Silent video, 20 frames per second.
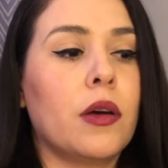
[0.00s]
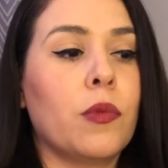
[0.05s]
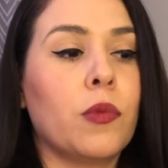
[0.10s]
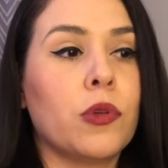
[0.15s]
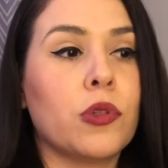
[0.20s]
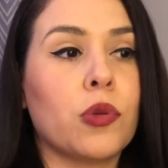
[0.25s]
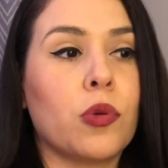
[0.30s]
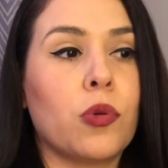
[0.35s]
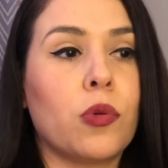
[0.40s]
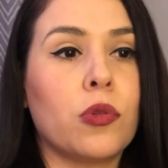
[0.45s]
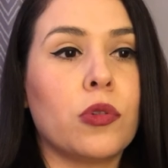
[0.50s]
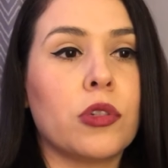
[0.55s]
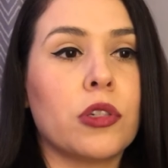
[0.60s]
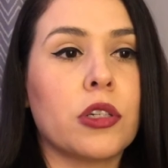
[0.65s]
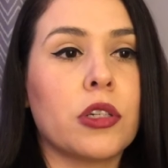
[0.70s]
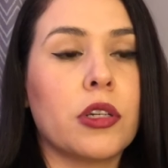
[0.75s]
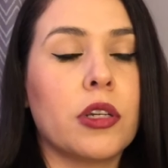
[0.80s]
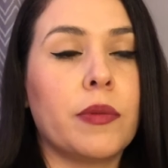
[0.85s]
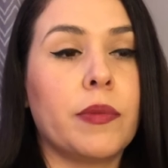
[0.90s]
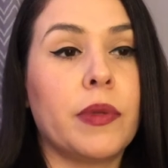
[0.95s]
was
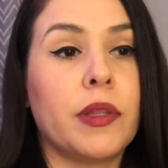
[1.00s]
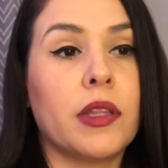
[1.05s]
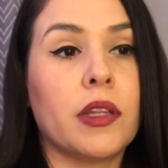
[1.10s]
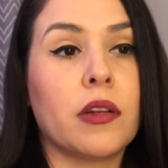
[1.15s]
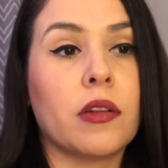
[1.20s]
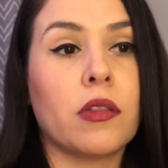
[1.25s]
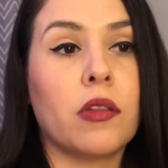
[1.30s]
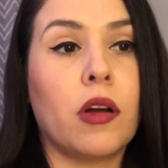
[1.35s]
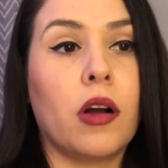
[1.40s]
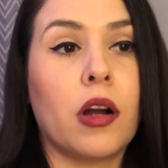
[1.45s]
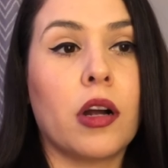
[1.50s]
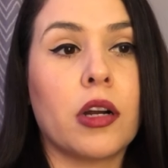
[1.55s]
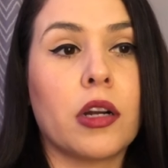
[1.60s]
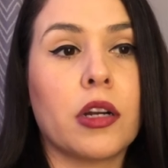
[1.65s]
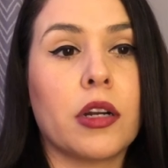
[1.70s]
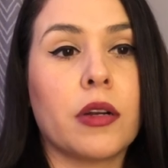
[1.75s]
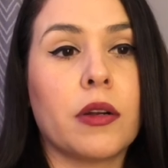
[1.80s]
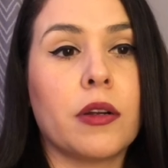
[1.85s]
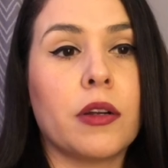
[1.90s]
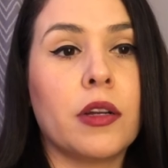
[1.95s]
older, had been there
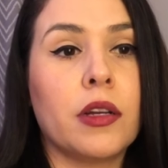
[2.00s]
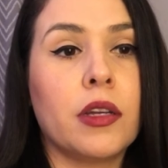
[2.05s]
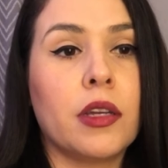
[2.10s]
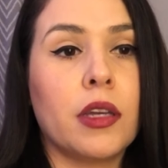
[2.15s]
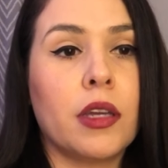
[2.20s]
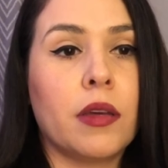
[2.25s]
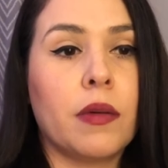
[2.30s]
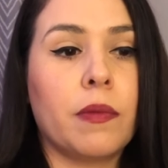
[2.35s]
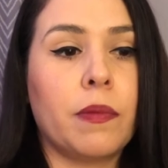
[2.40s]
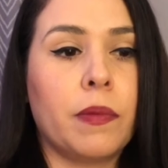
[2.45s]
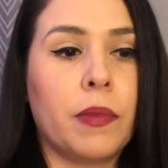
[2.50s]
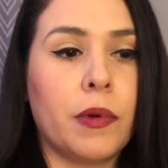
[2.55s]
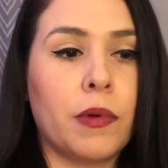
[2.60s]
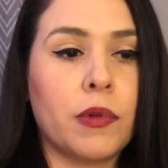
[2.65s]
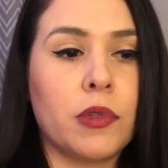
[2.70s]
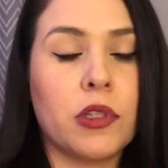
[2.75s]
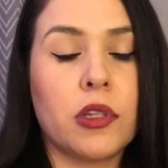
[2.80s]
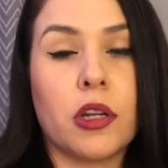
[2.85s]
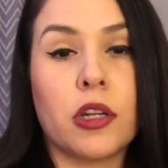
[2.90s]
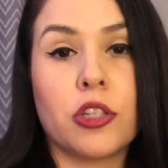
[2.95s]
longer, but
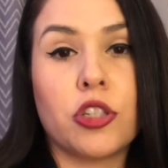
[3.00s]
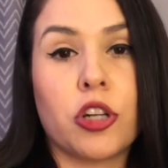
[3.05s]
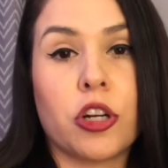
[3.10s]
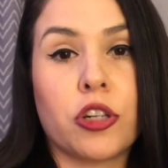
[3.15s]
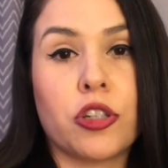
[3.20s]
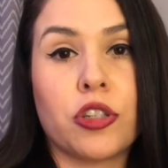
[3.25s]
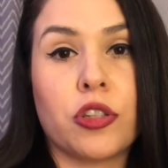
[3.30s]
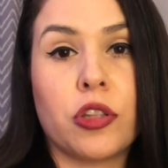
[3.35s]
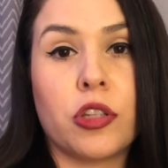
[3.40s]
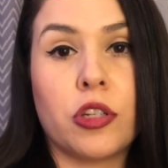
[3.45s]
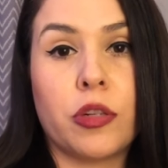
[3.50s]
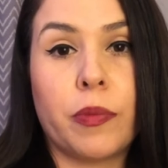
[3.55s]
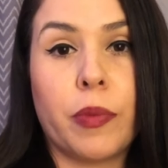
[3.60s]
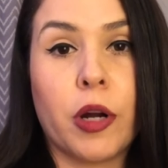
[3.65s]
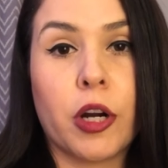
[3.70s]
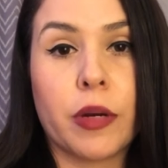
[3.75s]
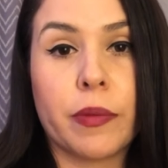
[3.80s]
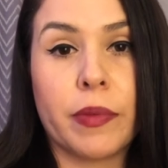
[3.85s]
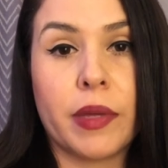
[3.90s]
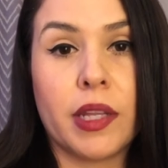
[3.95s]
was not in charge of the
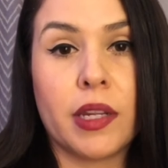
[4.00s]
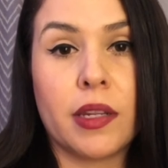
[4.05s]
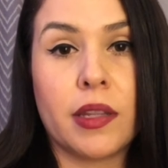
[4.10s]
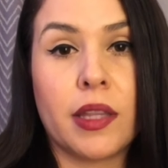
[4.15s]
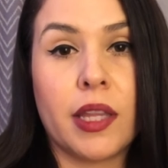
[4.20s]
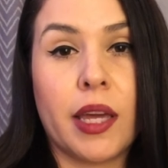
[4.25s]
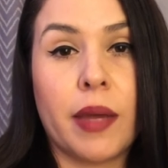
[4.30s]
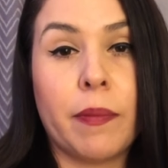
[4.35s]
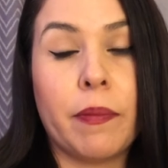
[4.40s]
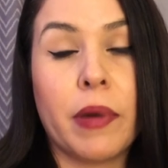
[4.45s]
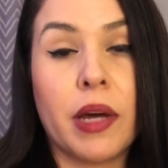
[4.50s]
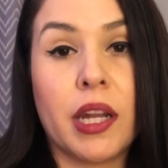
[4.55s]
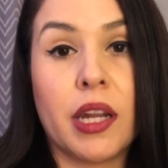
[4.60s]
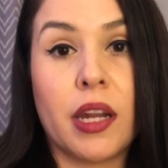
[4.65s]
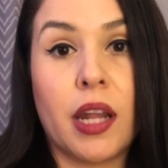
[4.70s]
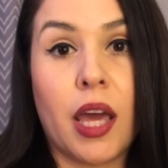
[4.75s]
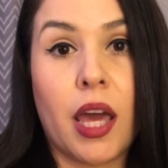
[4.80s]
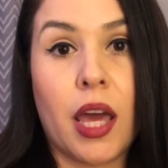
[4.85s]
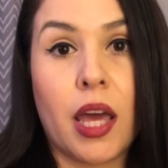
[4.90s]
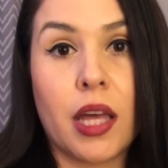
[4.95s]
department, and they butted
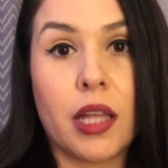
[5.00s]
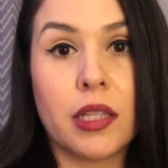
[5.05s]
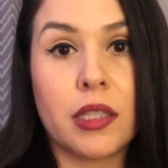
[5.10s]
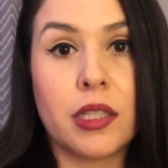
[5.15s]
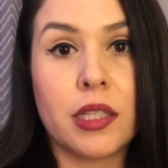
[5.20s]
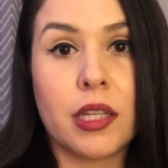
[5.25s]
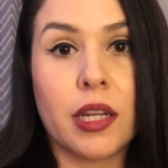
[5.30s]
heads.